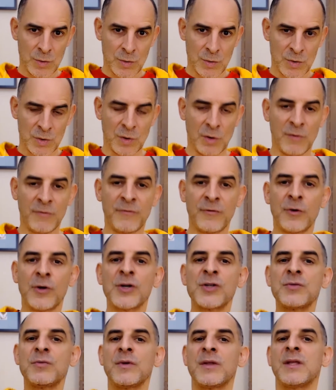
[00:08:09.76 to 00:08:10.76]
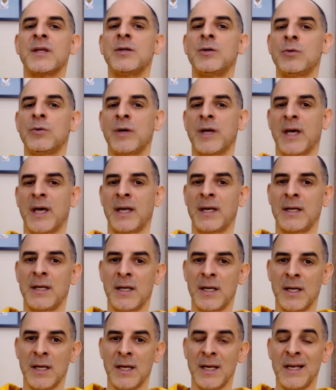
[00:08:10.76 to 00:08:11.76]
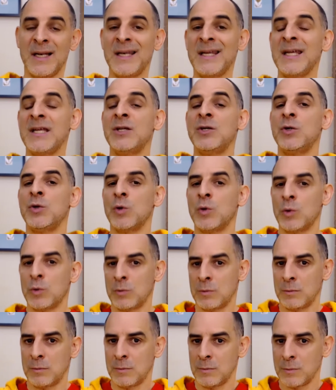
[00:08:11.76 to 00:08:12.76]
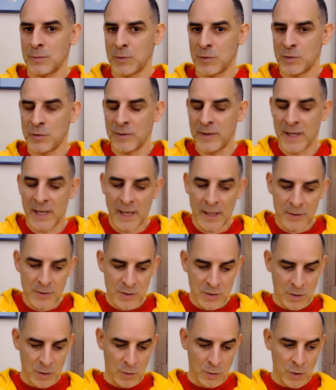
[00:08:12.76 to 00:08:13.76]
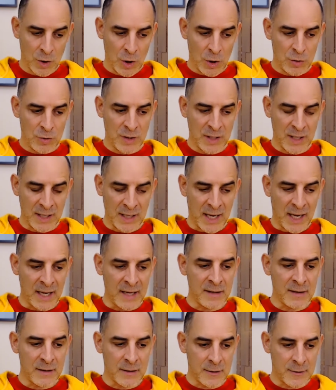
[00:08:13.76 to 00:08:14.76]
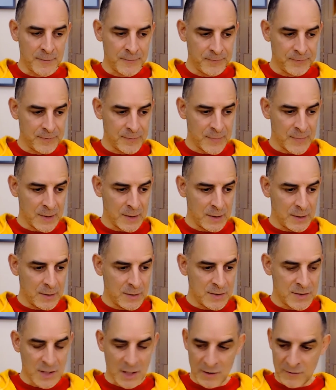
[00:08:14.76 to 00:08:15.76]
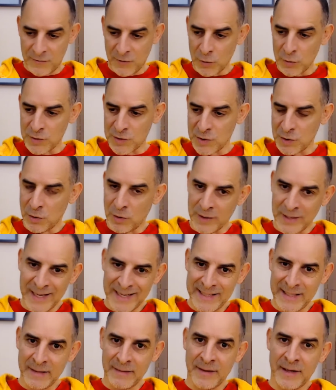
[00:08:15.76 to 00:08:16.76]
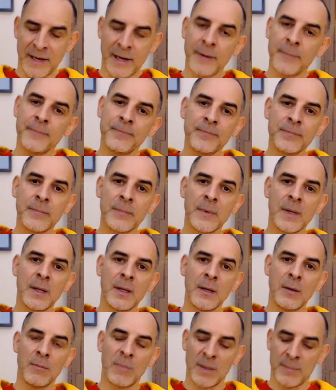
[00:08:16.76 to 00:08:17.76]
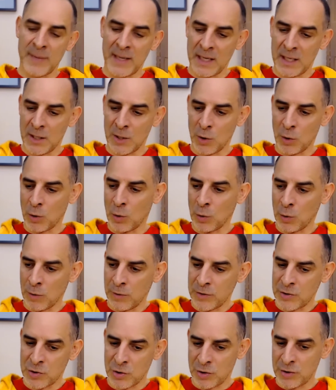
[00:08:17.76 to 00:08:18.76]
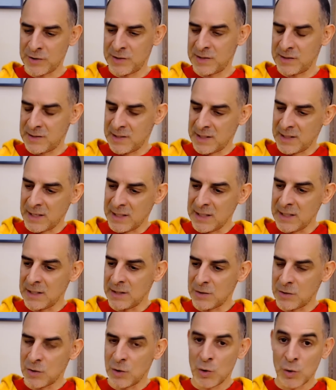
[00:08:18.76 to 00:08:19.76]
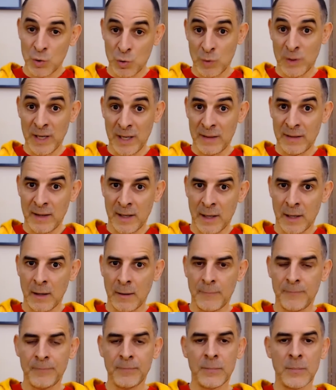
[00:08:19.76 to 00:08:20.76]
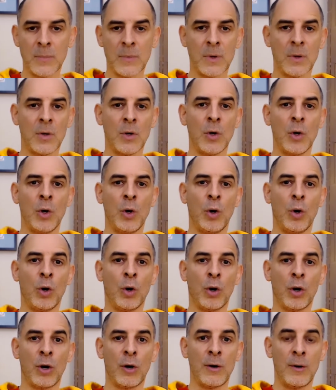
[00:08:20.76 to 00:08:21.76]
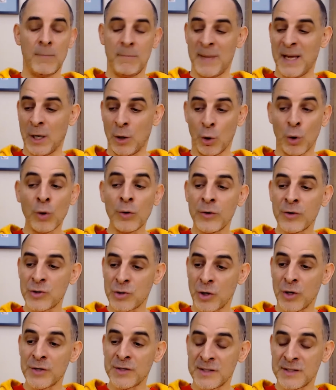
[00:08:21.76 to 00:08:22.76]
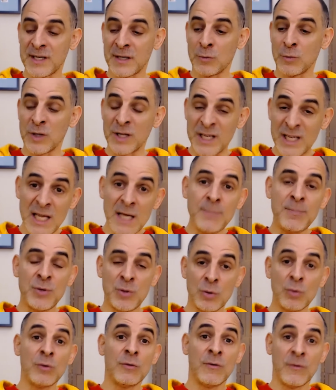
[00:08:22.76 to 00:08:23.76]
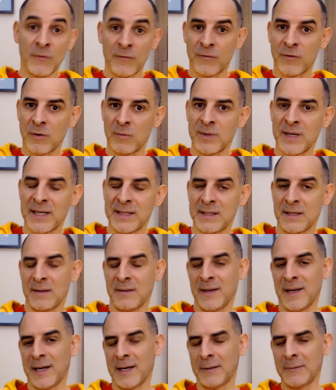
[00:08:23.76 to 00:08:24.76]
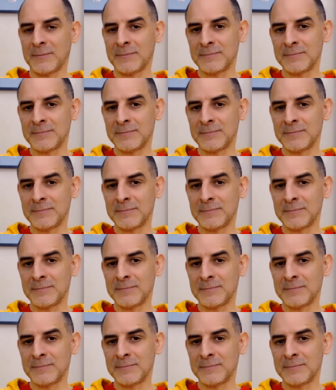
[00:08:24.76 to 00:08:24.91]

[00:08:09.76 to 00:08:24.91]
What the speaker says: So a force within you can lead you to there. So you can either start focusing on getting there by making all the choices that are needed to get there, or make all the choices that will keep you from getting there.